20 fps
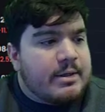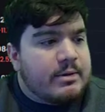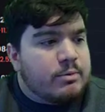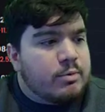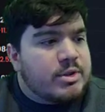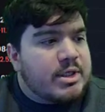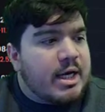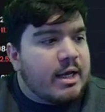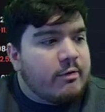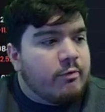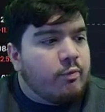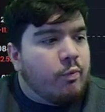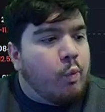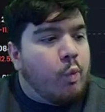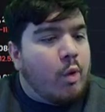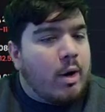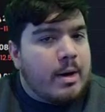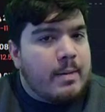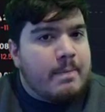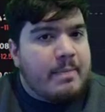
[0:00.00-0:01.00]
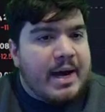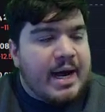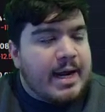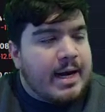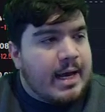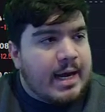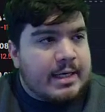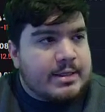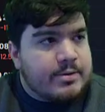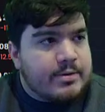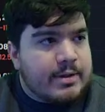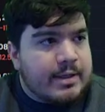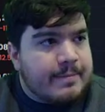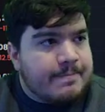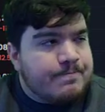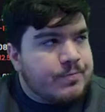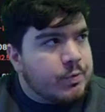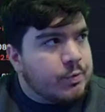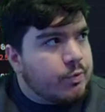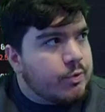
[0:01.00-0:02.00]
It was kind of one bad actor that
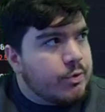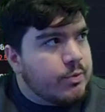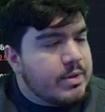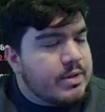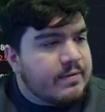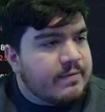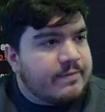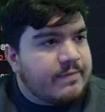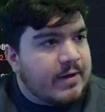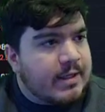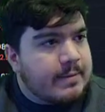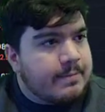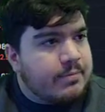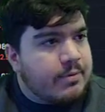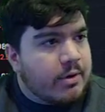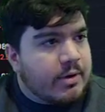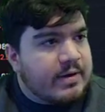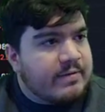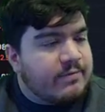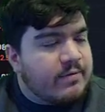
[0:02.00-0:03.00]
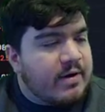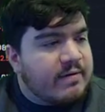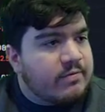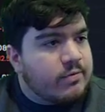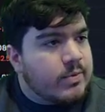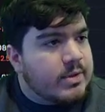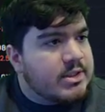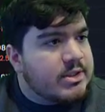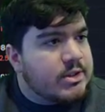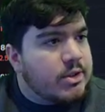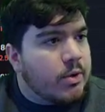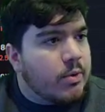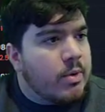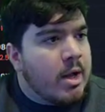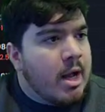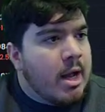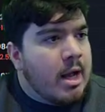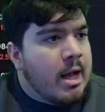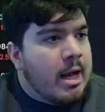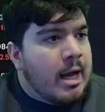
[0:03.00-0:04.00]
ruined the fucking party for everyone. So
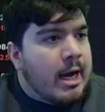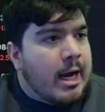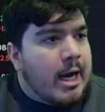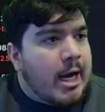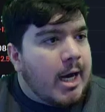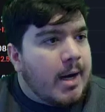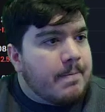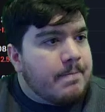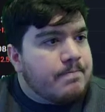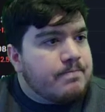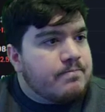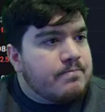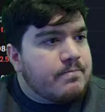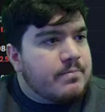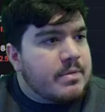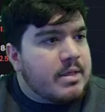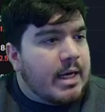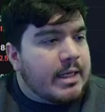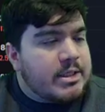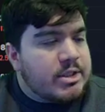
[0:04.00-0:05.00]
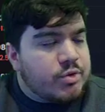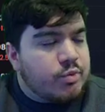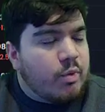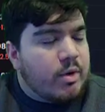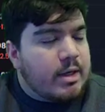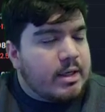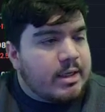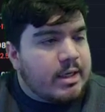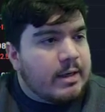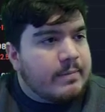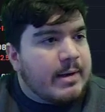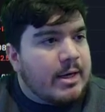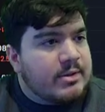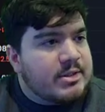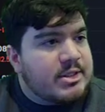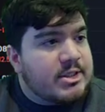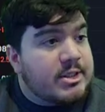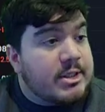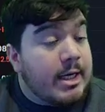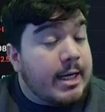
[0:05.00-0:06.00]
I just wanted to come out
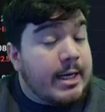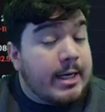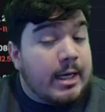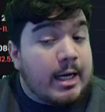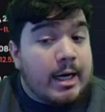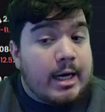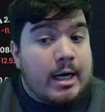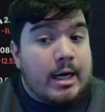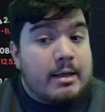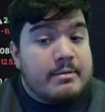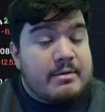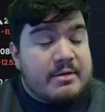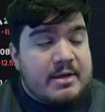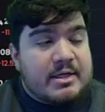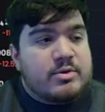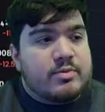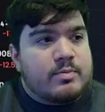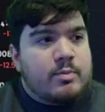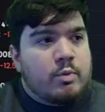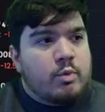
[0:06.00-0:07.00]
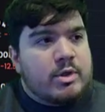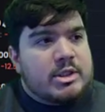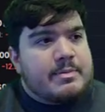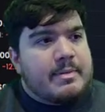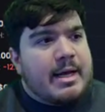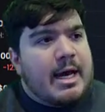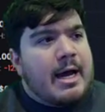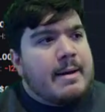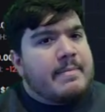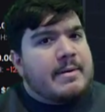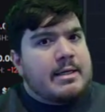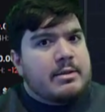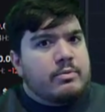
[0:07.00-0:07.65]
and say that that's what's been happening.